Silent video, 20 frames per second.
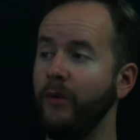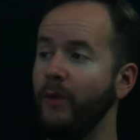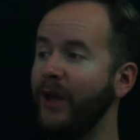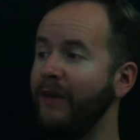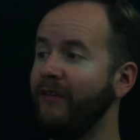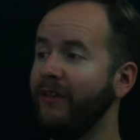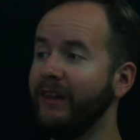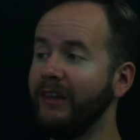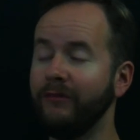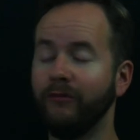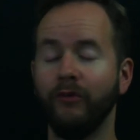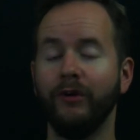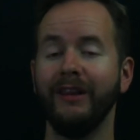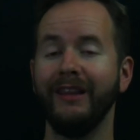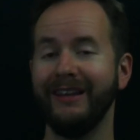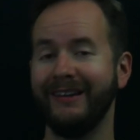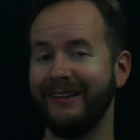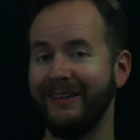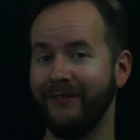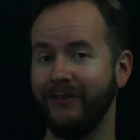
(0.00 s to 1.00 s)
we have a
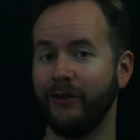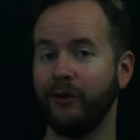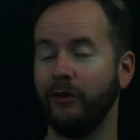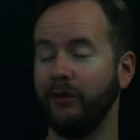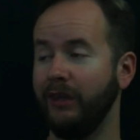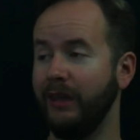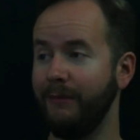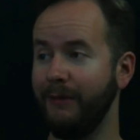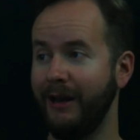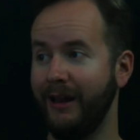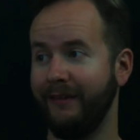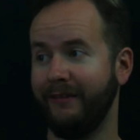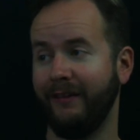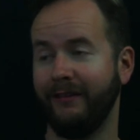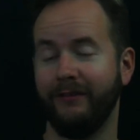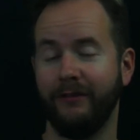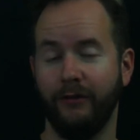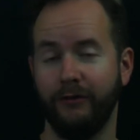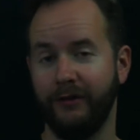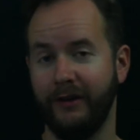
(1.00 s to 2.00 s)
really difficult limit as
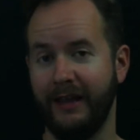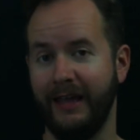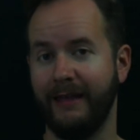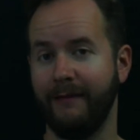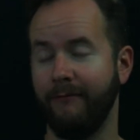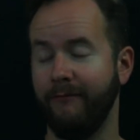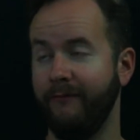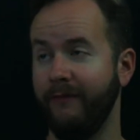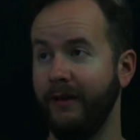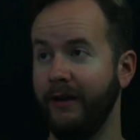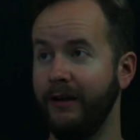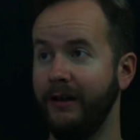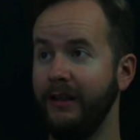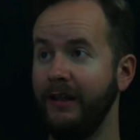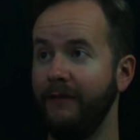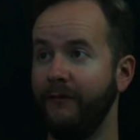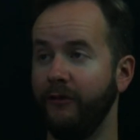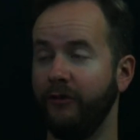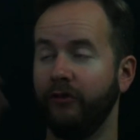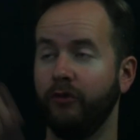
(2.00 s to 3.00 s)
x goes to negative infinity
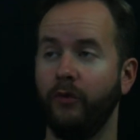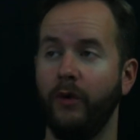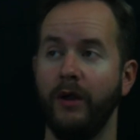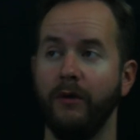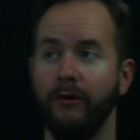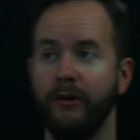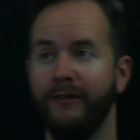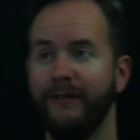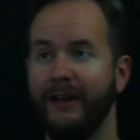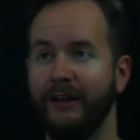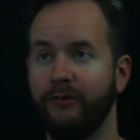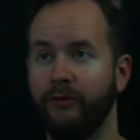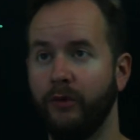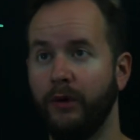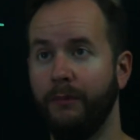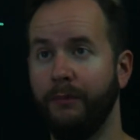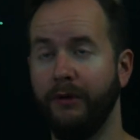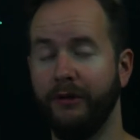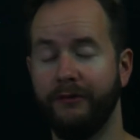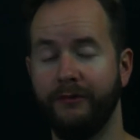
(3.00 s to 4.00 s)
of the square root of x
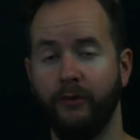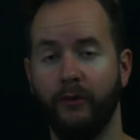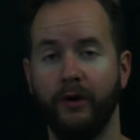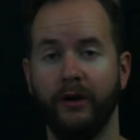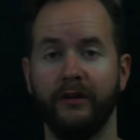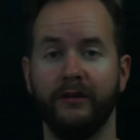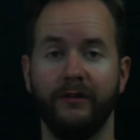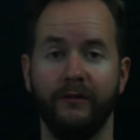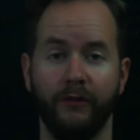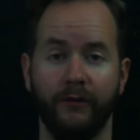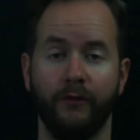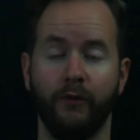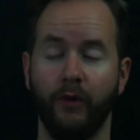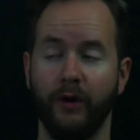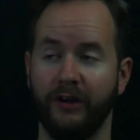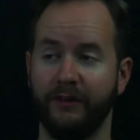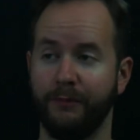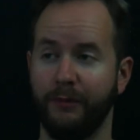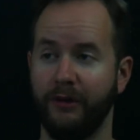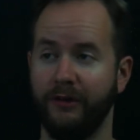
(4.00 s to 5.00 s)
squared plus 4x over
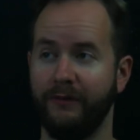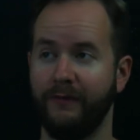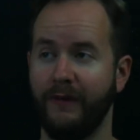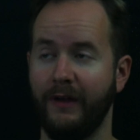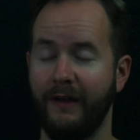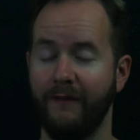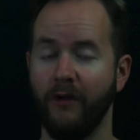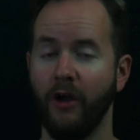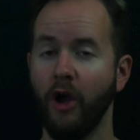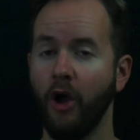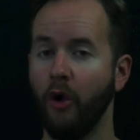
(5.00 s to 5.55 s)
4x plus 5.